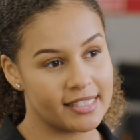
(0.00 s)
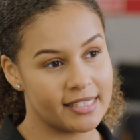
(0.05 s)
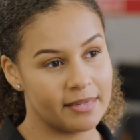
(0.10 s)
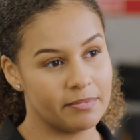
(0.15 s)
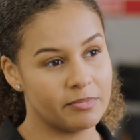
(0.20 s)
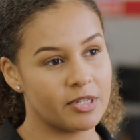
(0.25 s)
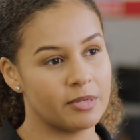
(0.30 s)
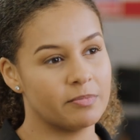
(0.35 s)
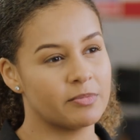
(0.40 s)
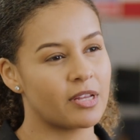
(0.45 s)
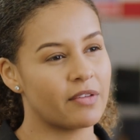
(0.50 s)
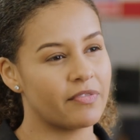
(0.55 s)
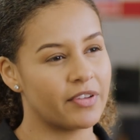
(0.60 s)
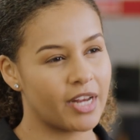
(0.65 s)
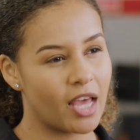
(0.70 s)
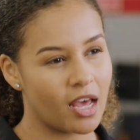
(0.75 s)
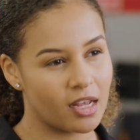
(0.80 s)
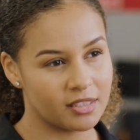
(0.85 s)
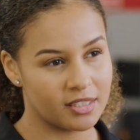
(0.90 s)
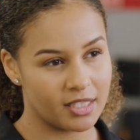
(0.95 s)
symptoms of an
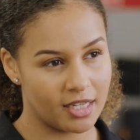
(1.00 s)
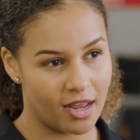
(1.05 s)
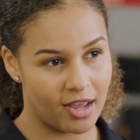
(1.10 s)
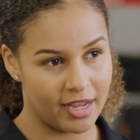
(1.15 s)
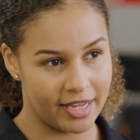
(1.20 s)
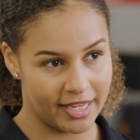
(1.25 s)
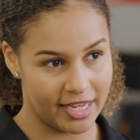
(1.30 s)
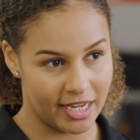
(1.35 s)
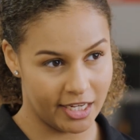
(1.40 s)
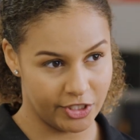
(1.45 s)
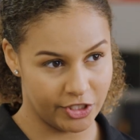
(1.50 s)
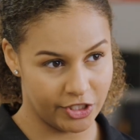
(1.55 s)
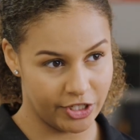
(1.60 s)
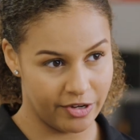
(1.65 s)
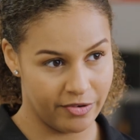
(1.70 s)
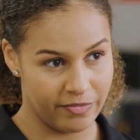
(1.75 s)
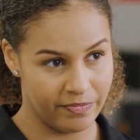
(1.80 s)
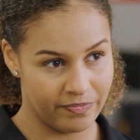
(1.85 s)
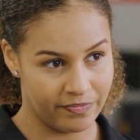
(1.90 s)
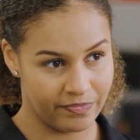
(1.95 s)
underlying
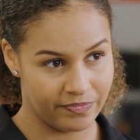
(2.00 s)
issue.